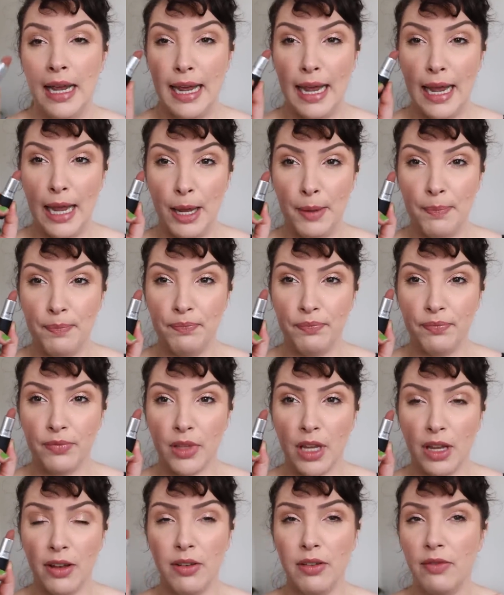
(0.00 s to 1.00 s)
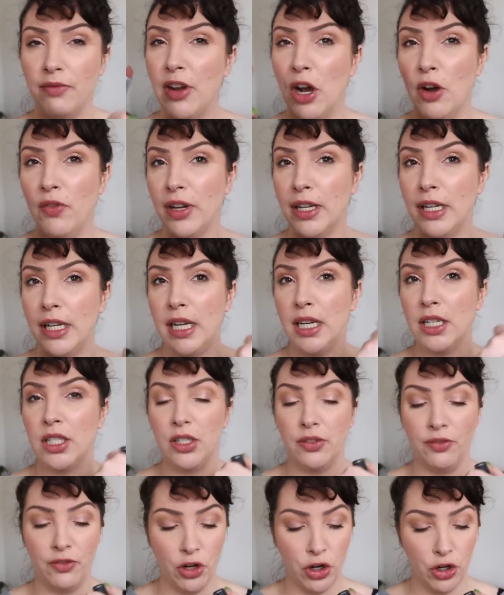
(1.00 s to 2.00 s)
Velvet
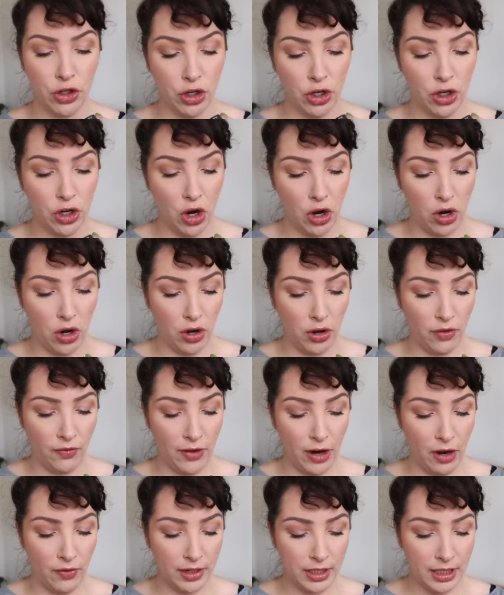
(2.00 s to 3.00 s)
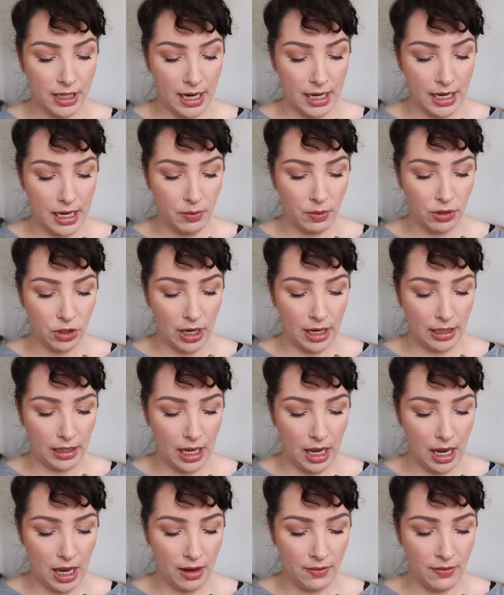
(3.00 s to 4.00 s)
Kiss version of Velvet Teddy, which I
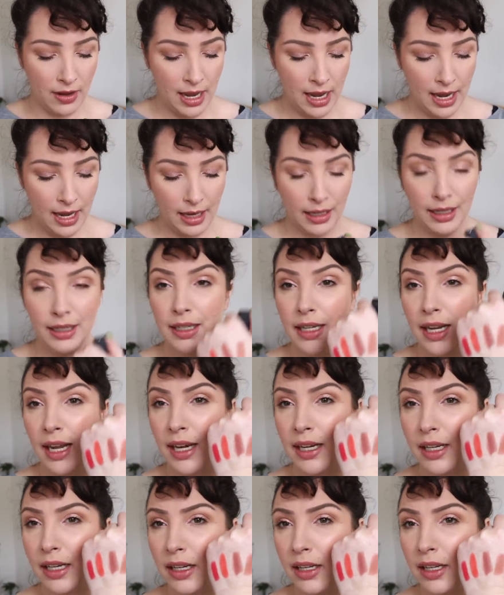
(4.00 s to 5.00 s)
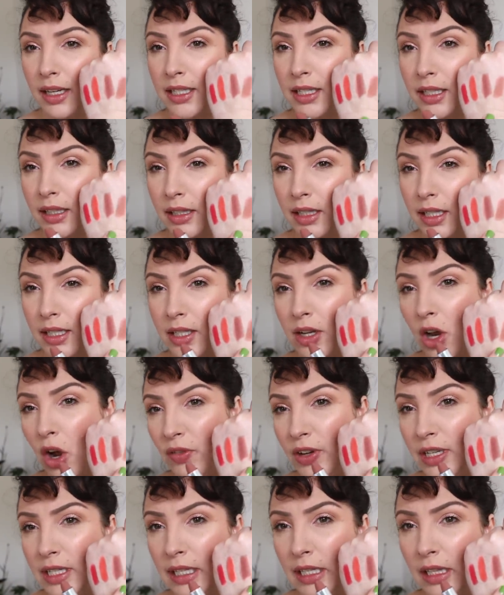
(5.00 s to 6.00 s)
love. Again, it's
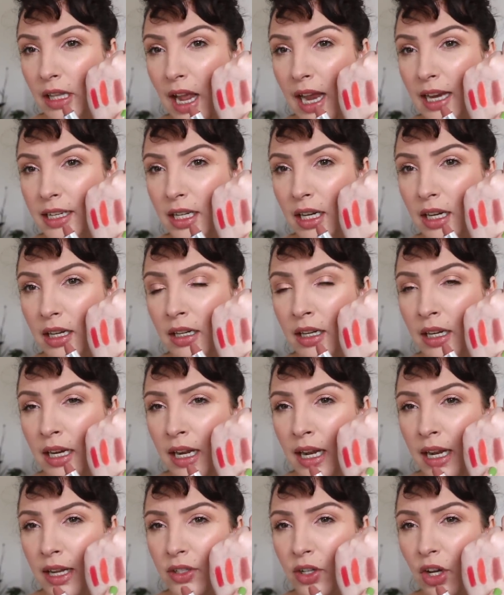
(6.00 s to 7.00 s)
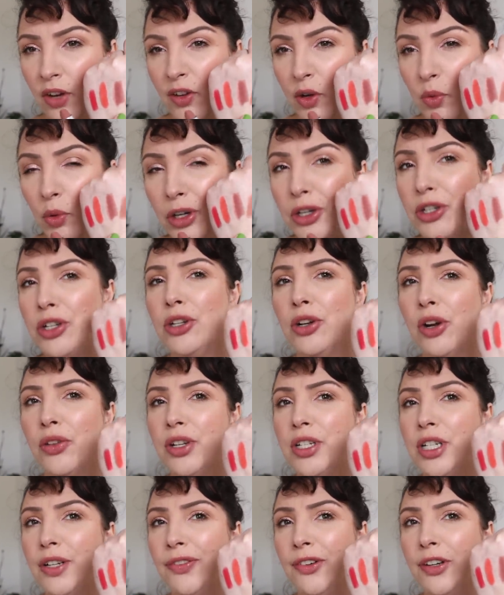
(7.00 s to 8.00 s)
obviously lighter. So if you wanted to know
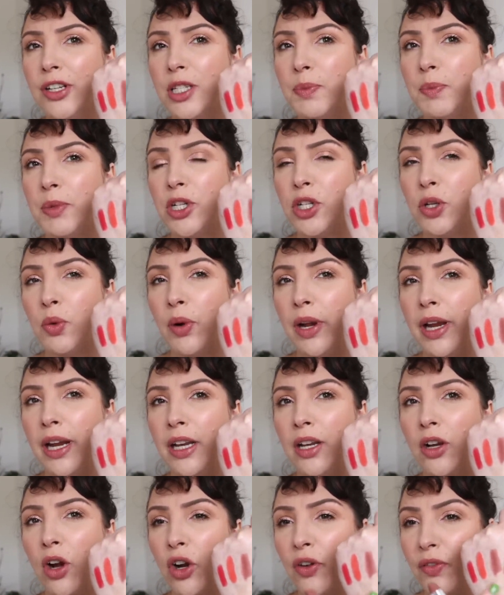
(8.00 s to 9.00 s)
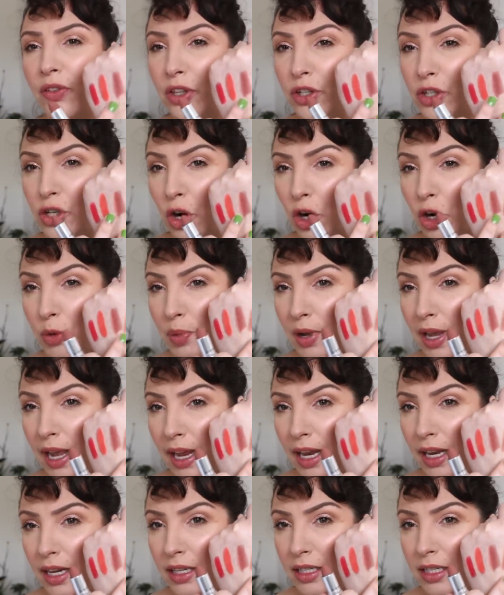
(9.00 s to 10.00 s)
the difference between Over the Taupe
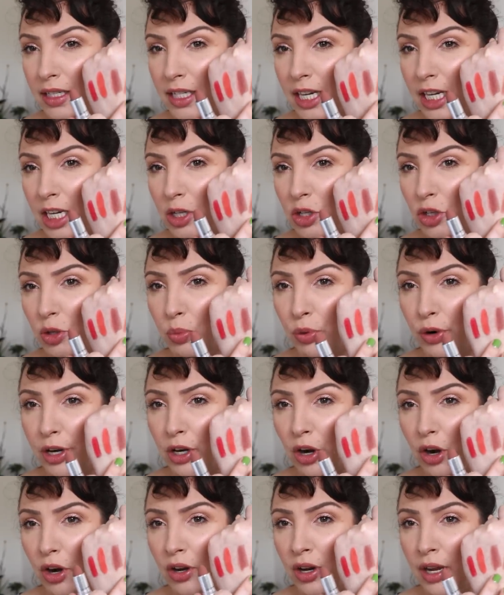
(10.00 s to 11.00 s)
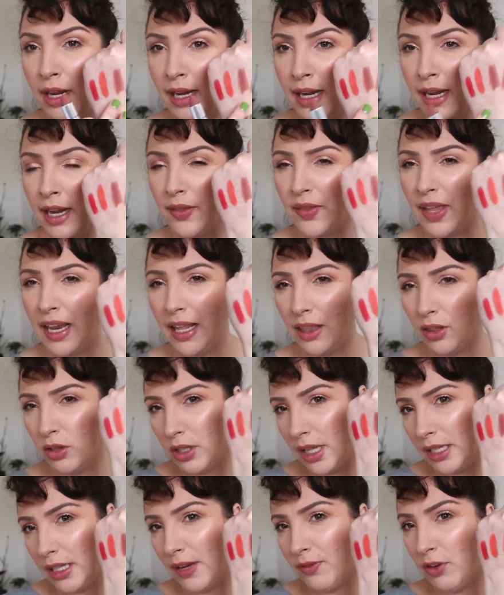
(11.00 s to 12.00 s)
and Teddy 2.0, they
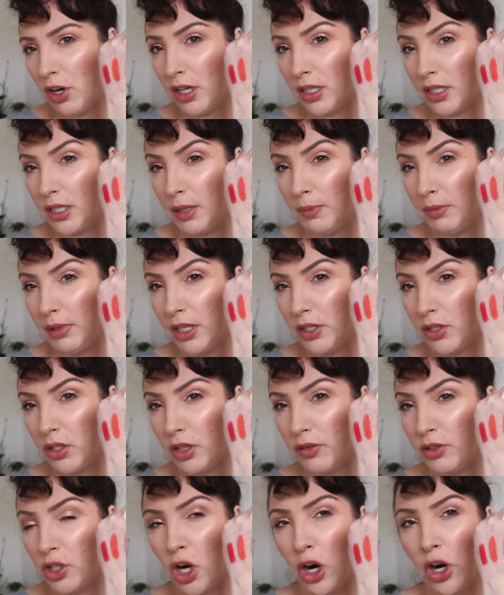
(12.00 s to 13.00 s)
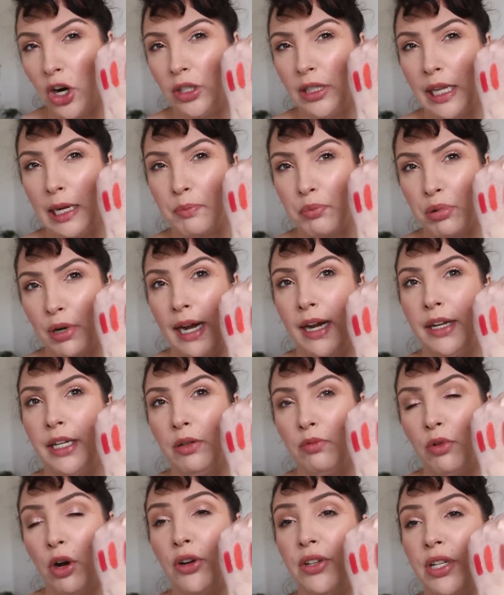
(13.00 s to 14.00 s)
look like they've got a similar sort of tone, like
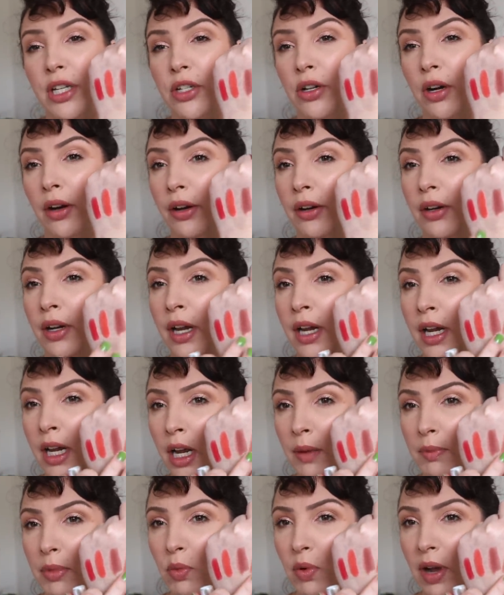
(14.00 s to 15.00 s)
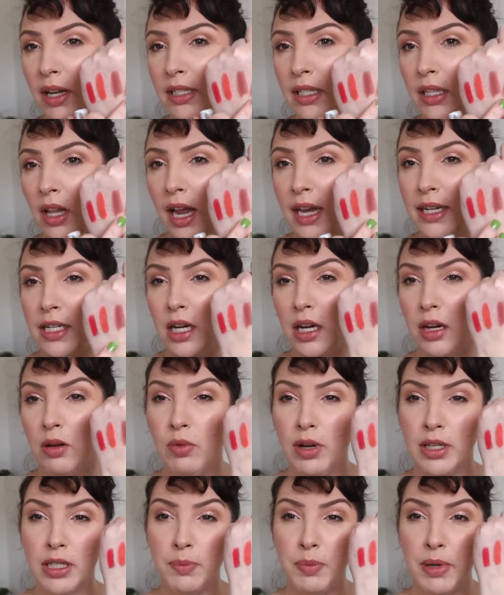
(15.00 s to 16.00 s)
brownie rosy tone, but one's lighter and
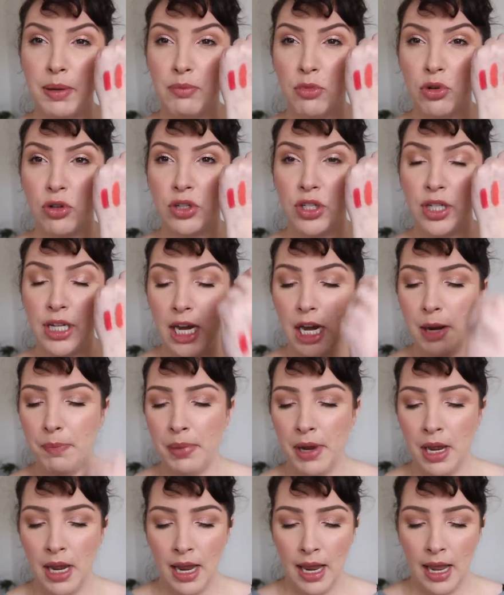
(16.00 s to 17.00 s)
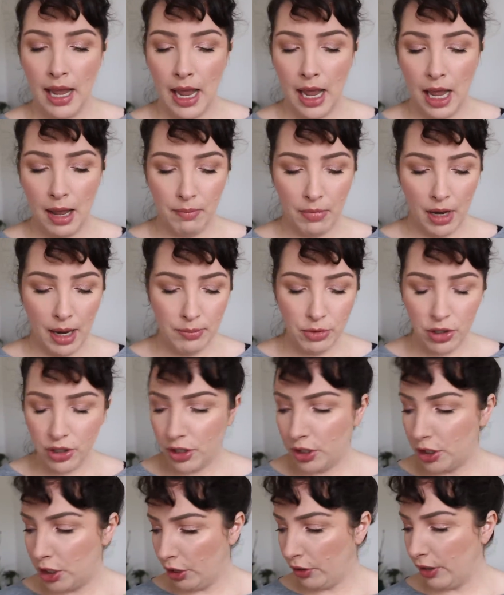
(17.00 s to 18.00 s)
one's a bit more deep. I'm
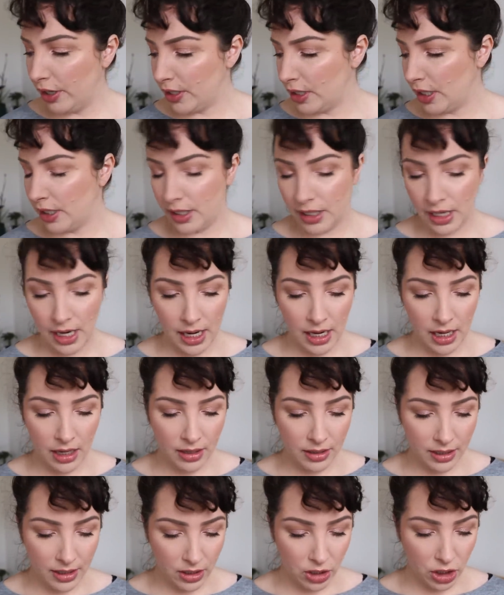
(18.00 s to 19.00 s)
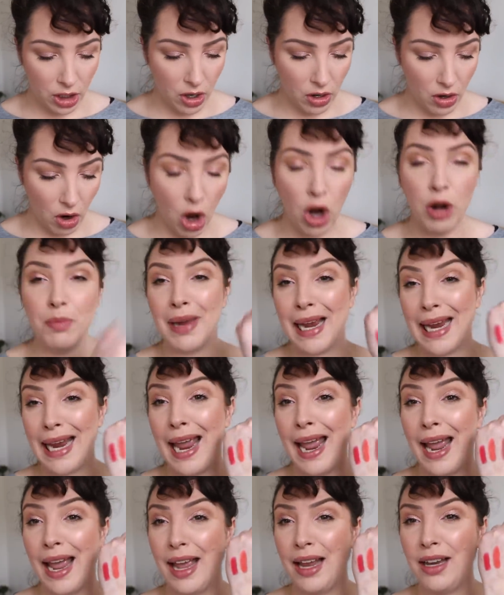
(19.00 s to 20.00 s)
just curious to see, because on my
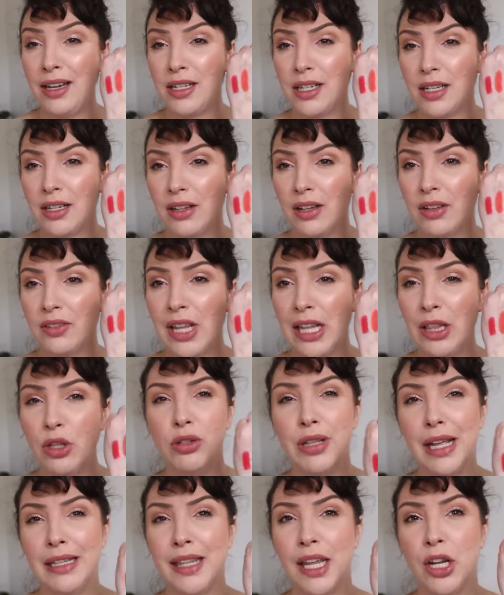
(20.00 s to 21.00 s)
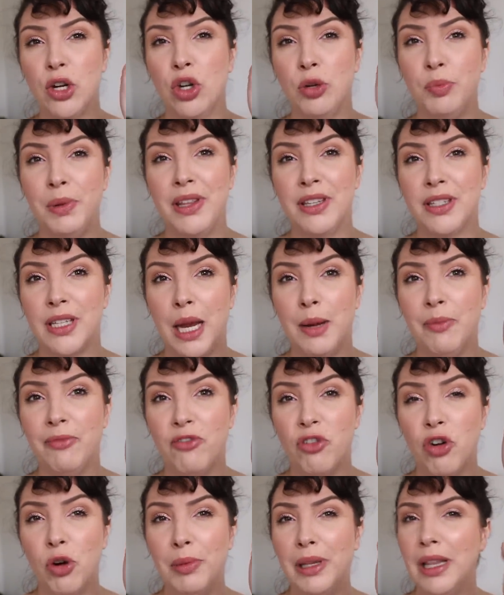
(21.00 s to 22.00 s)
hand, they look like they could be the same
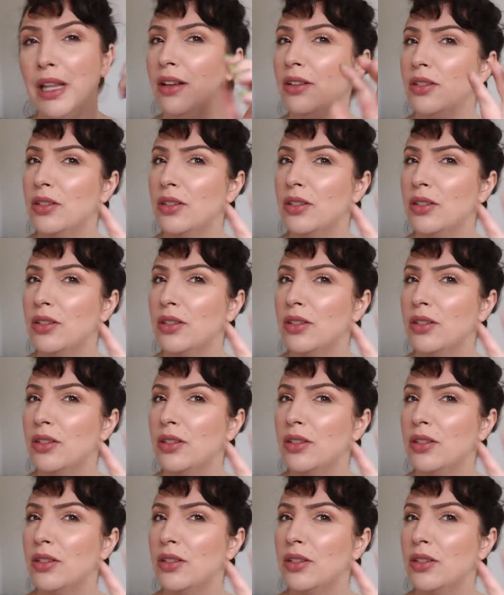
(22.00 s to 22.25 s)
formula.